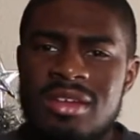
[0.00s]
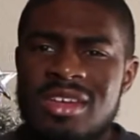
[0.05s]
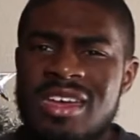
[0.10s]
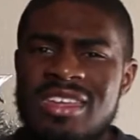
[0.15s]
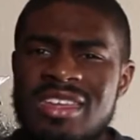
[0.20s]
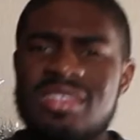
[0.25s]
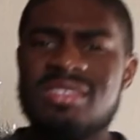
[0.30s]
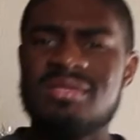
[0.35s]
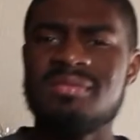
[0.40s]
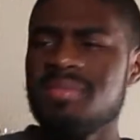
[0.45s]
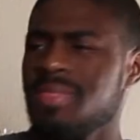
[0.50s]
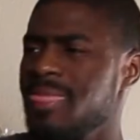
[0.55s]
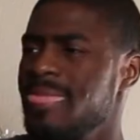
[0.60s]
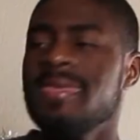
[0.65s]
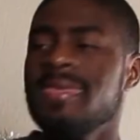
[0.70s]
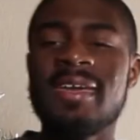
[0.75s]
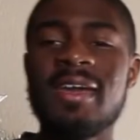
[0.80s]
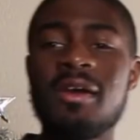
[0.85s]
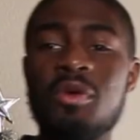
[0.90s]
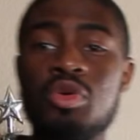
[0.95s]
Because
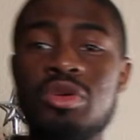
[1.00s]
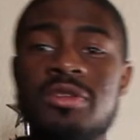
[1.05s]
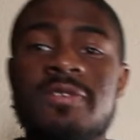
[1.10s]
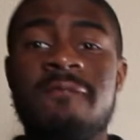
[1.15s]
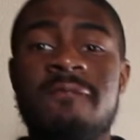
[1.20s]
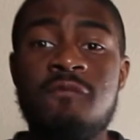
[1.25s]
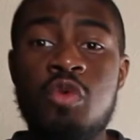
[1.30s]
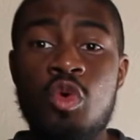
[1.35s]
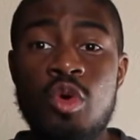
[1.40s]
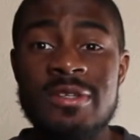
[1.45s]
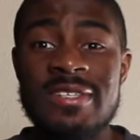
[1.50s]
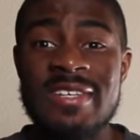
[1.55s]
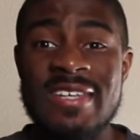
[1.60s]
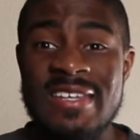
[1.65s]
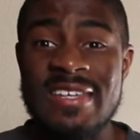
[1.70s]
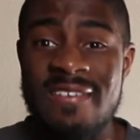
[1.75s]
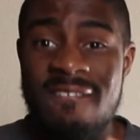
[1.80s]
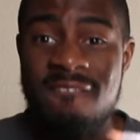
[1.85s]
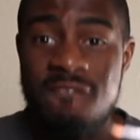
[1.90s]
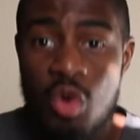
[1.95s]
it was
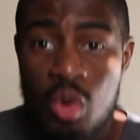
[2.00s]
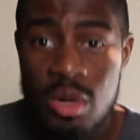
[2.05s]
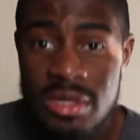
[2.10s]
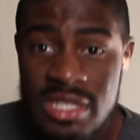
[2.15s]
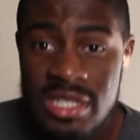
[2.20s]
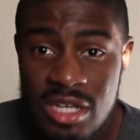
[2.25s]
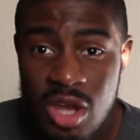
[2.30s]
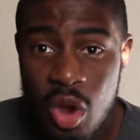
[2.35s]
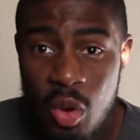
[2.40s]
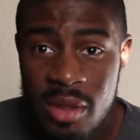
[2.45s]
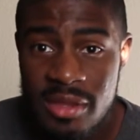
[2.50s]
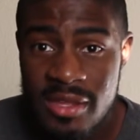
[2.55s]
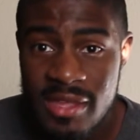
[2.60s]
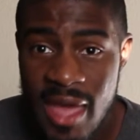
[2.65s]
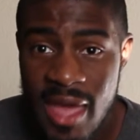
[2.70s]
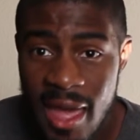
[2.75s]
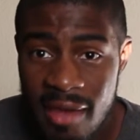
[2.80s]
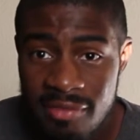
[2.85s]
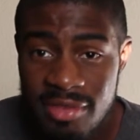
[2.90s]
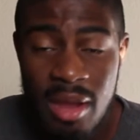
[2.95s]
fourteen to fourteen going into
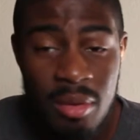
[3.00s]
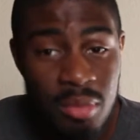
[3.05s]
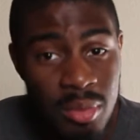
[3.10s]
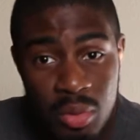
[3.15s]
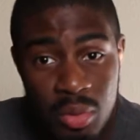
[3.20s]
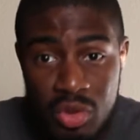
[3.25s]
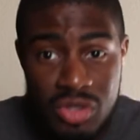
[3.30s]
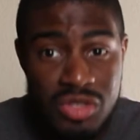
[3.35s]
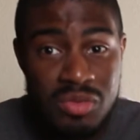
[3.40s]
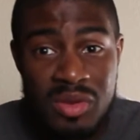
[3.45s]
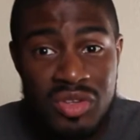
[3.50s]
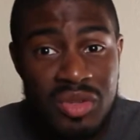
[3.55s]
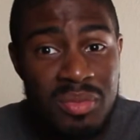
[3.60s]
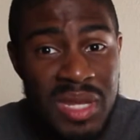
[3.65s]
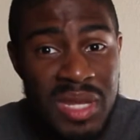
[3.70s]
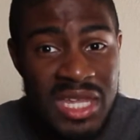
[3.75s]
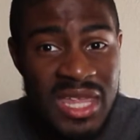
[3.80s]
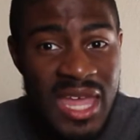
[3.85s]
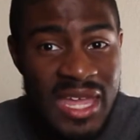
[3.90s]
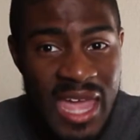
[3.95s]
halftime. We weren't supposed to
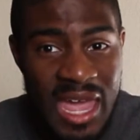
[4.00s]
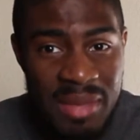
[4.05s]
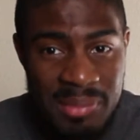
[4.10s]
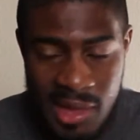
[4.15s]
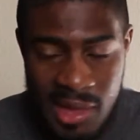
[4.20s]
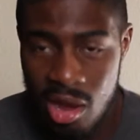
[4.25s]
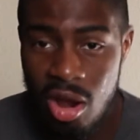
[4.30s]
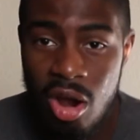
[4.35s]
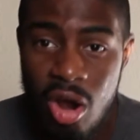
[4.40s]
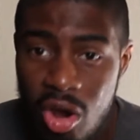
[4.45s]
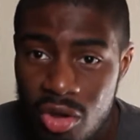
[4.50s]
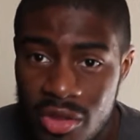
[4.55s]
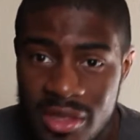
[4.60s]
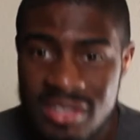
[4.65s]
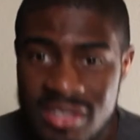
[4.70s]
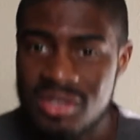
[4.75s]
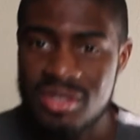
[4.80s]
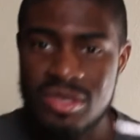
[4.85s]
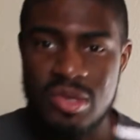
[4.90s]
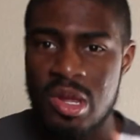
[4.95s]
be in that game at all.
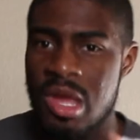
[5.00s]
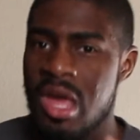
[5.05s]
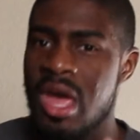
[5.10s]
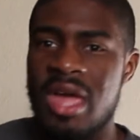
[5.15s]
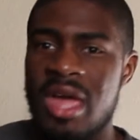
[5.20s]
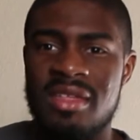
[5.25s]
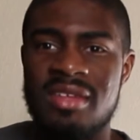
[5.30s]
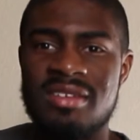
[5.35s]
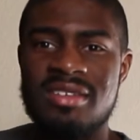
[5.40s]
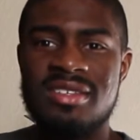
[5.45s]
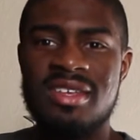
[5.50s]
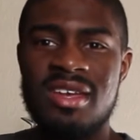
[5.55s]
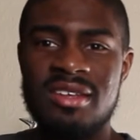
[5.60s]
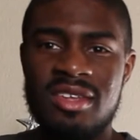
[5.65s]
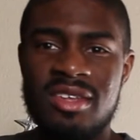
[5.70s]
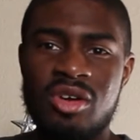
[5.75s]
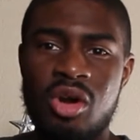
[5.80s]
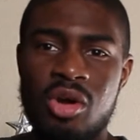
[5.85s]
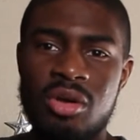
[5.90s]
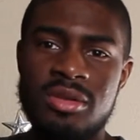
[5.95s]
They just they just took
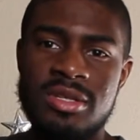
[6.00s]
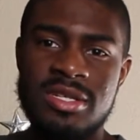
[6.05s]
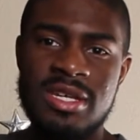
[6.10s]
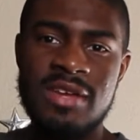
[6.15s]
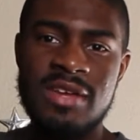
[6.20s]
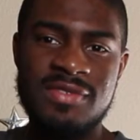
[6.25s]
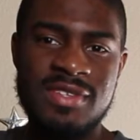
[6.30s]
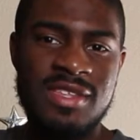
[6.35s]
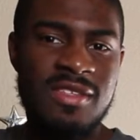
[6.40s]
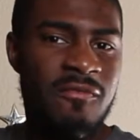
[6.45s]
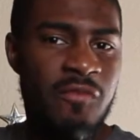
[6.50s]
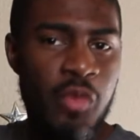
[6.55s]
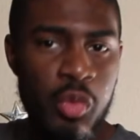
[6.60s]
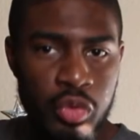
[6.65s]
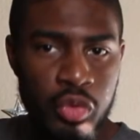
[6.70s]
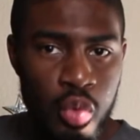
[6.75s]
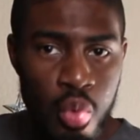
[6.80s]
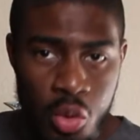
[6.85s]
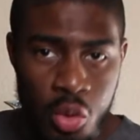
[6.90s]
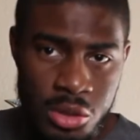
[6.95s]
the Chiefs to the
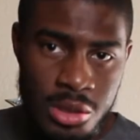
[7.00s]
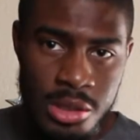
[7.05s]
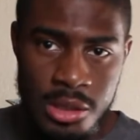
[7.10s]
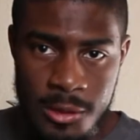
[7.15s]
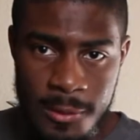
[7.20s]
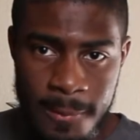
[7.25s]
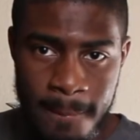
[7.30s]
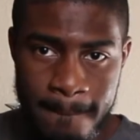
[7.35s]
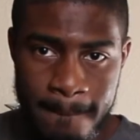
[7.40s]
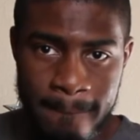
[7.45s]
fourth quarter.